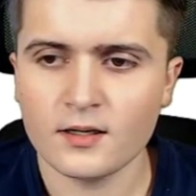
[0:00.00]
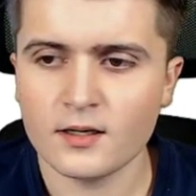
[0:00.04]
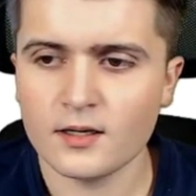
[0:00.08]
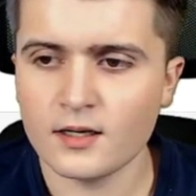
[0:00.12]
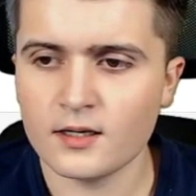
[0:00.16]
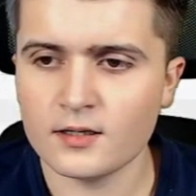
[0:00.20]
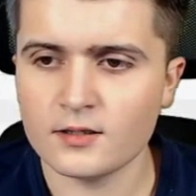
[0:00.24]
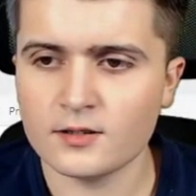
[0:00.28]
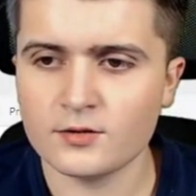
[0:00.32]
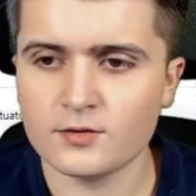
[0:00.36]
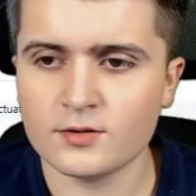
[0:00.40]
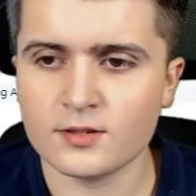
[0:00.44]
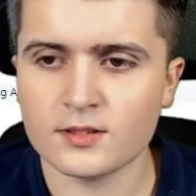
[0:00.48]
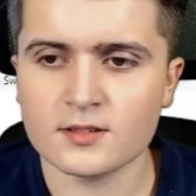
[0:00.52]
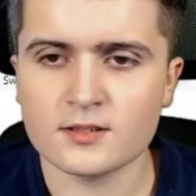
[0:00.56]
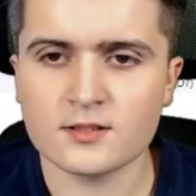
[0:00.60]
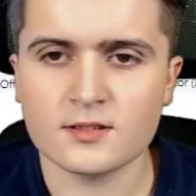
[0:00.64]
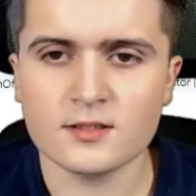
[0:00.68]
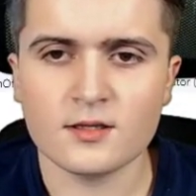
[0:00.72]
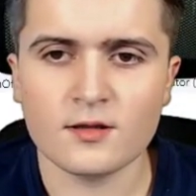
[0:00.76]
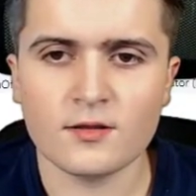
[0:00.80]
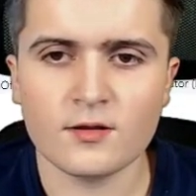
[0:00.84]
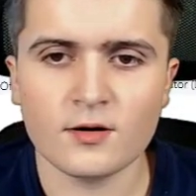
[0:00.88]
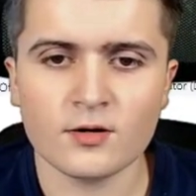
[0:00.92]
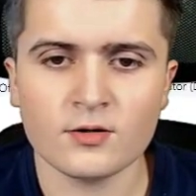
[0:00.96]
And you can
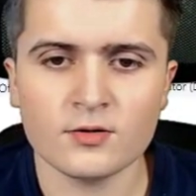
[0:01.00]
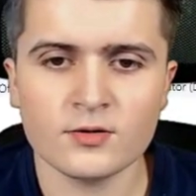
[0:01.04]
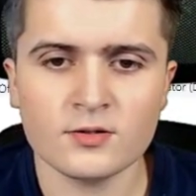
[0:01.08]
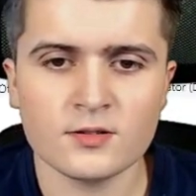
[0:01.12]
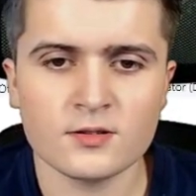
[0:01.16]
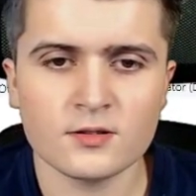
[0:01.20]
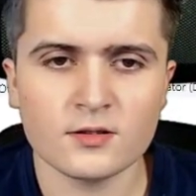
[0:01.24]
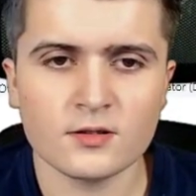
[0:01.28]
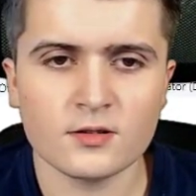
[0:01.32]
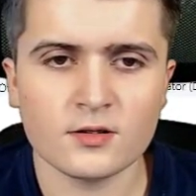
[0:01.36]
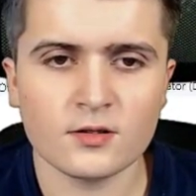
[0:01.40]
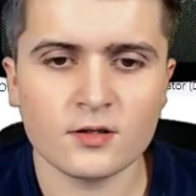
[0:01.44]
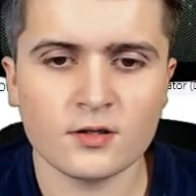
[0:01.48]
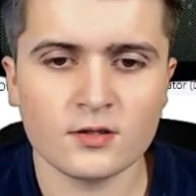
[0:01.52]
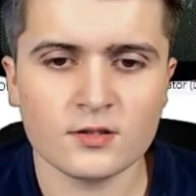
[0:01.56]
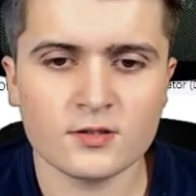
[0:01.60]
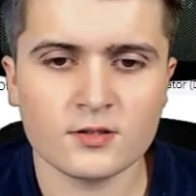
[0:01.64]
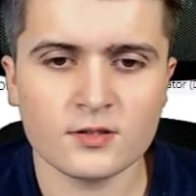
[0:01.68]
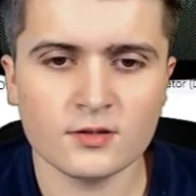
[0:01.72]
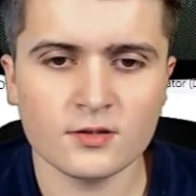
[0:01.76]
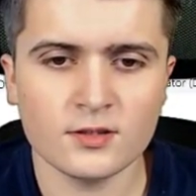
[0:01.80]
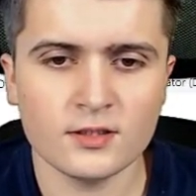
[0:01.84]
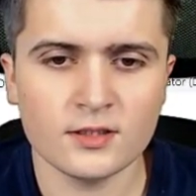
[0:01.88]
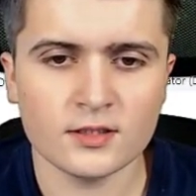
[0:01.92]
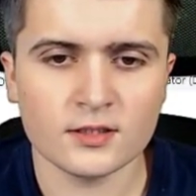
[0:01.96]
see those
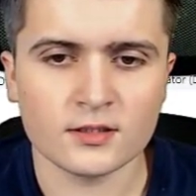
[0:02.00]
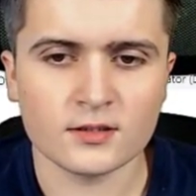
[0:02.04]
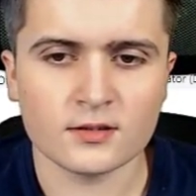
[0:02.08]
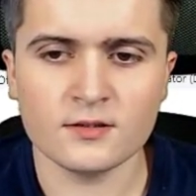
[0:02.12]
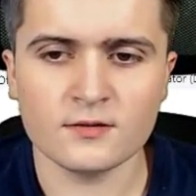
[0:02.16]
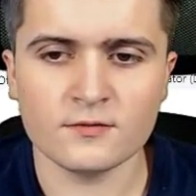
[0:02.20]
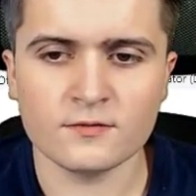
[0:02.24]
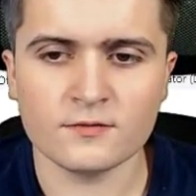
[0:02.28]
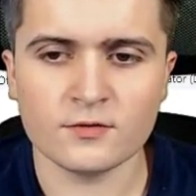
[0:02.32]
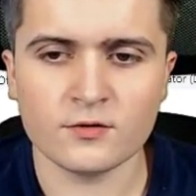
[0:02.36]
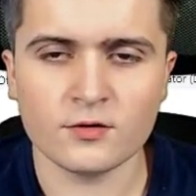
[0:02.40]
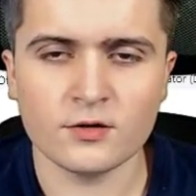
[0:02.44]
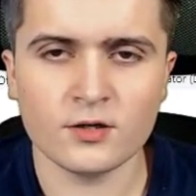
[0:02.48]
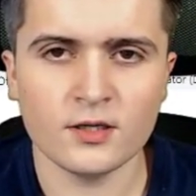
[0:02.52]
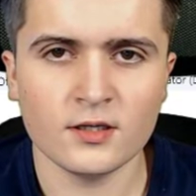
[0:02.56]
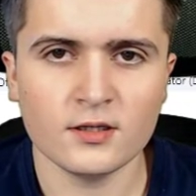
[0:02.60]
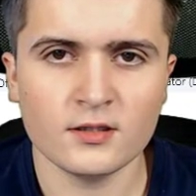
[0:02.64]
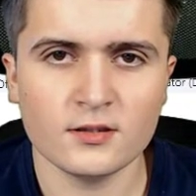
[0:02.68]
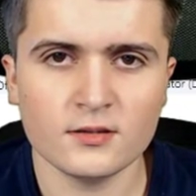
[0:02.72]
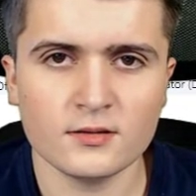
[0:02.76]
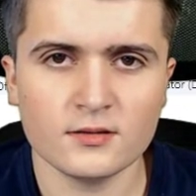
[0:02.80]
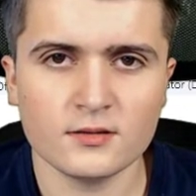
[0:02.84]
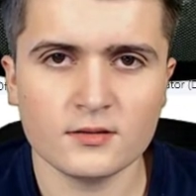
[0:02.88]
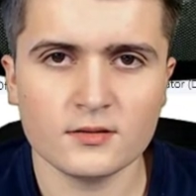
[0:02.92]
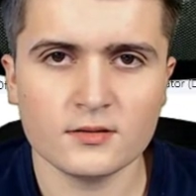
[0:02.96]
also here,
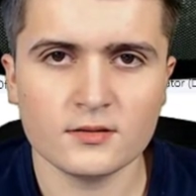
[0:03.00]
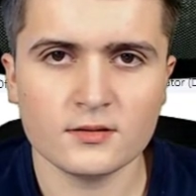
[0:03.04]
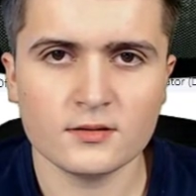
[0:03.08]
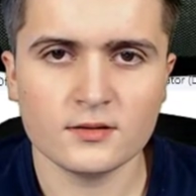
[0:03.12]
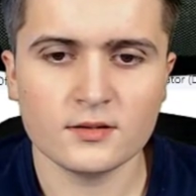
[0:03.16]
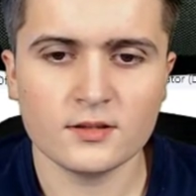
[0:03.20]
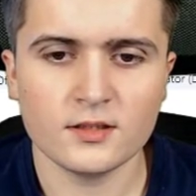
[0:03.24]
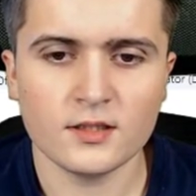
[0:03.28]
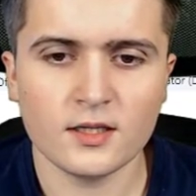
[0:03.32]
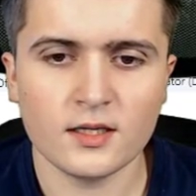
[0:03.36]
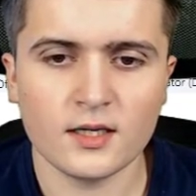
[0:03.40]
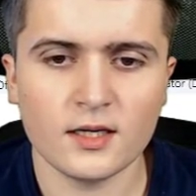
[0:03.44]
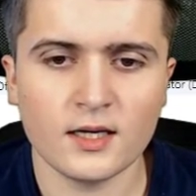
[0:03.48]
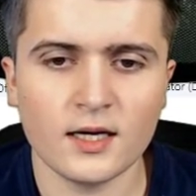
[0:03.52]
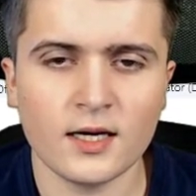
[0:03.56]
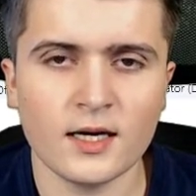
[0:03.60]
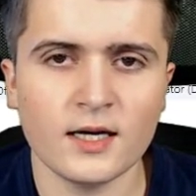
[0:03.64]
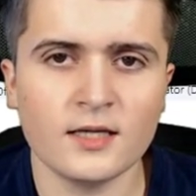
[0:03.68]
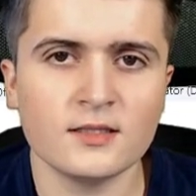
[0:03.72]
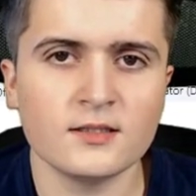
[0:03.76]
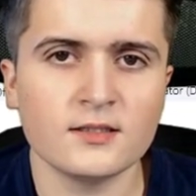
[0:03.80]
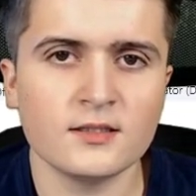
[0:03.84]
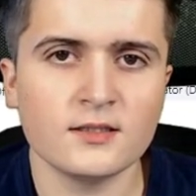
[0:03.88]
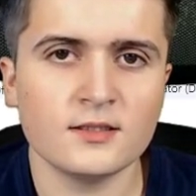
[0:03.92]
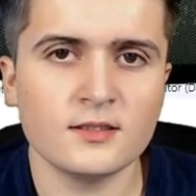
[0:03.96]
D4
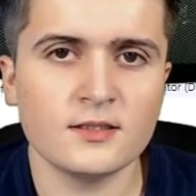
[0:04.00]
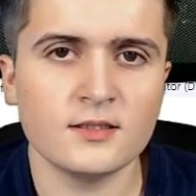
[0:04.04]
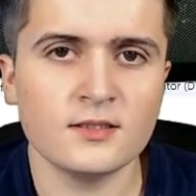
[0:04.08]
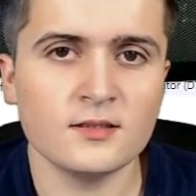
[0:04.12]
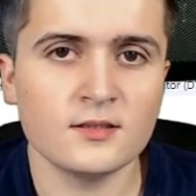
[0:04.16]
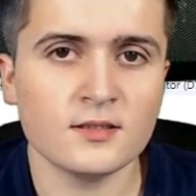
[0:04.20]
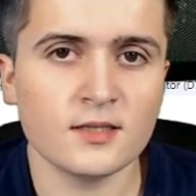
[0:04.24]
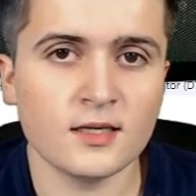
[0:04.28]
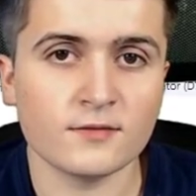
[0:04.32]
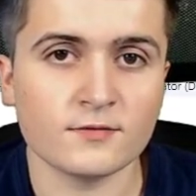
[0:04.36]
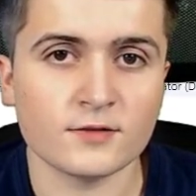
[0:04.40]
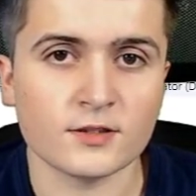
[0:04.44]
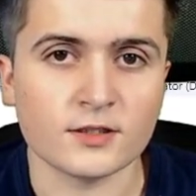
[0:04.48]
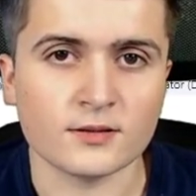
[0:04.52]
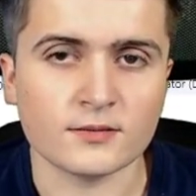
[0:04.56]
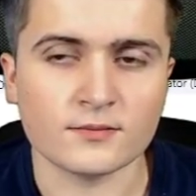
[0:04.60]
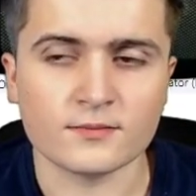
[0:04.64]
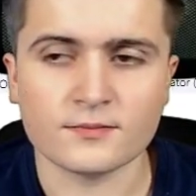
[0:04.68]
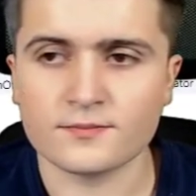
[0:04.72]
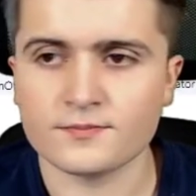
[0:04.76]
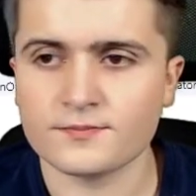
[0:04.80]
and D7.